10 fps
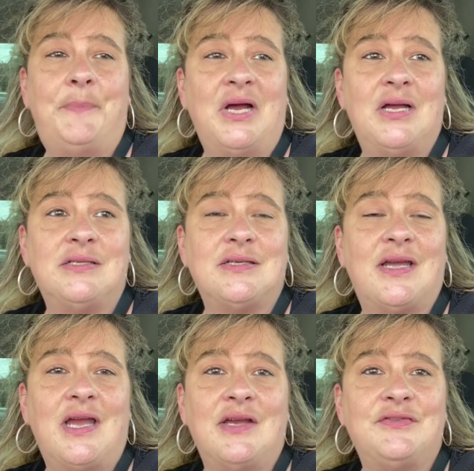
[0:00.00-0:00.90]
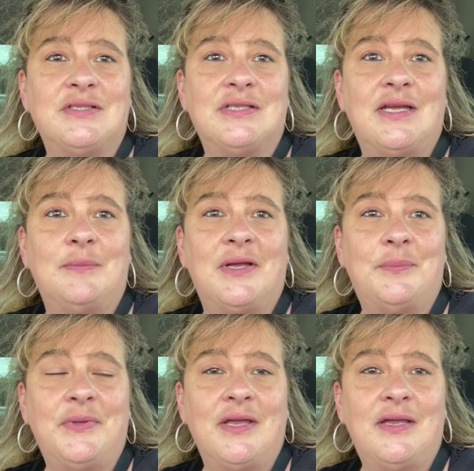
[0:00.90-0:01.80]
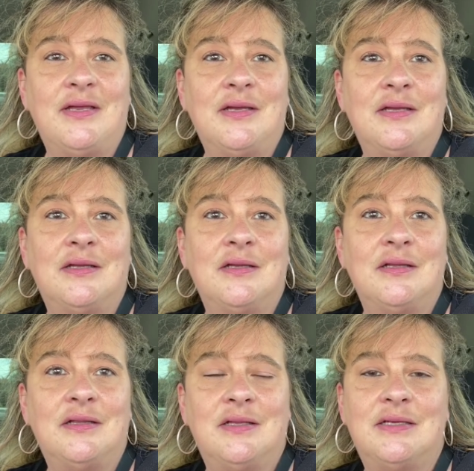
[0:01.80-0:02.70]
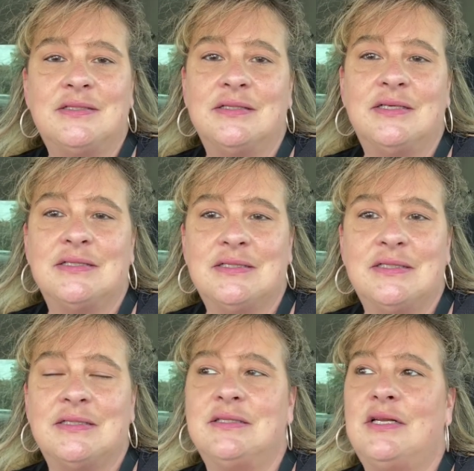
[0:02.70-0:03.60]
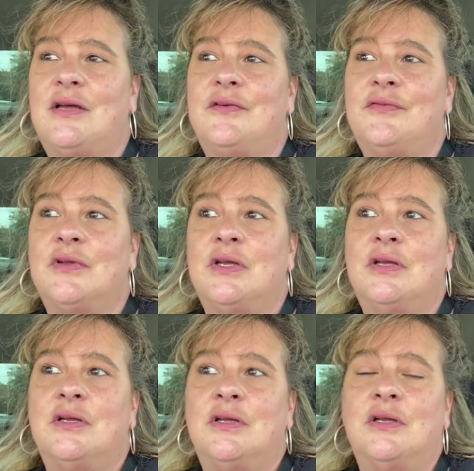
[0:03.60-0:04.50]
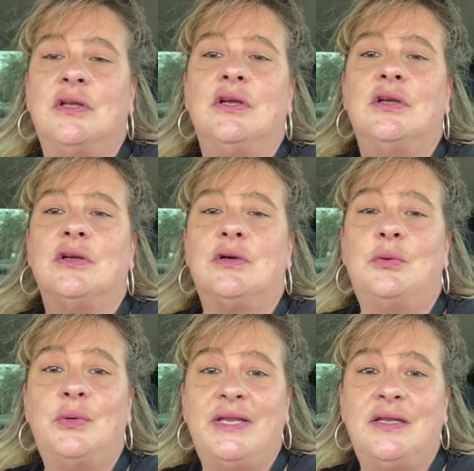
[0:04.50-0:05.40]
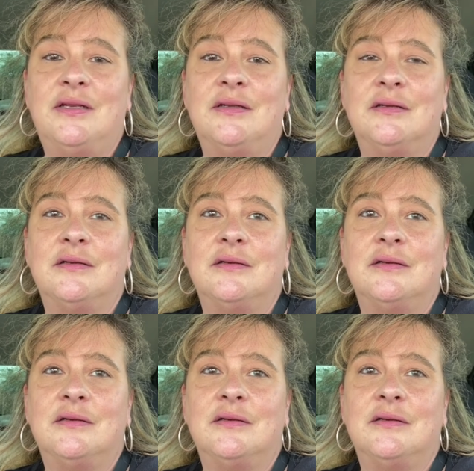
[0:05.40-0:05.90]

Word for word: But I have to say my playlist consists of Queen,